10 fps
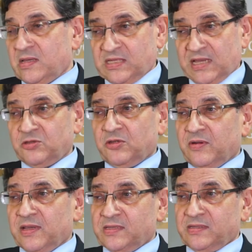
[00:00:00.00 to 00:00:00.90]

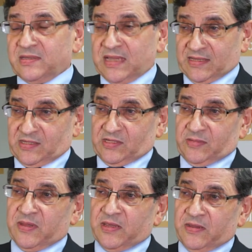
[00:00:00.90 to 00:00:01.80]
centuries and tends
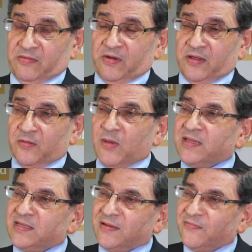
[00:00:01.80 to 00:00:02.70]
to be rather
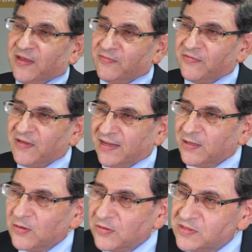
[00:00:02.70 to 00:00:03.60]
weighted in favour of
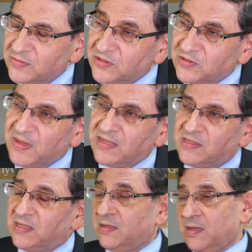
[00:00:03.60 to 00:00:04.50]
landlords, which
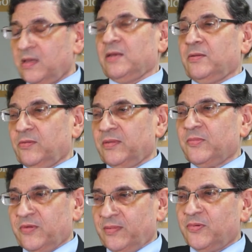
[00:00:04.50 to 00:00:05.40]
makes it all the
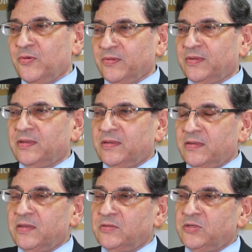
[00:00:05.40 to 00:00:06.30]
more important
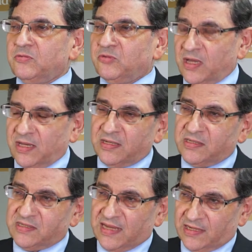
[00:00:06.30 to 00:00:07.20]
that you try and
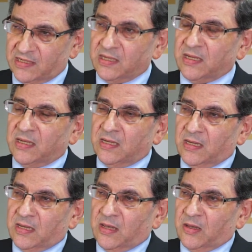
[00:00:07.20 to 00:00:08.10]
understand,
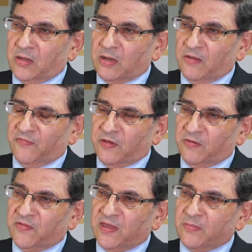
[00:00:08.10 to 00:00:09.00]
you know, a few
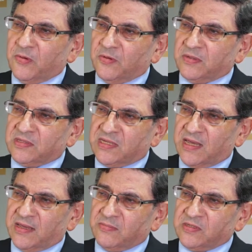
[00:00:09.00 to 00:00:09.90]
of the important
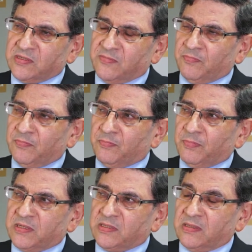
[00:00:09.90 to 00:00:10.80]
terms.
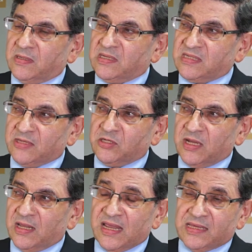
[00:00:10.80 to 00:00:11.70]
But
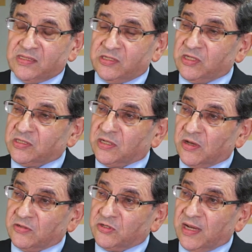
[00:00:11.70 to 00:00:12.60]
essentially, a lease is just a
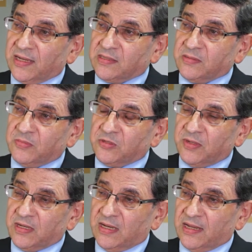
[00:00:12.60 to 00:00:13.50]
contract
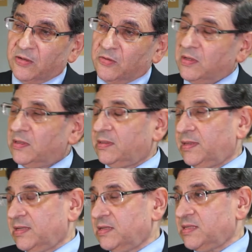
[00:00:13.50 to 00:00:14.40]
between a landlord
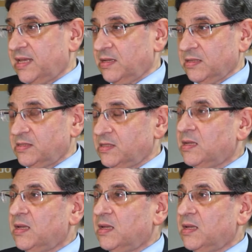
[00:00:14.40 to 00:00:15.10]
and a tenant,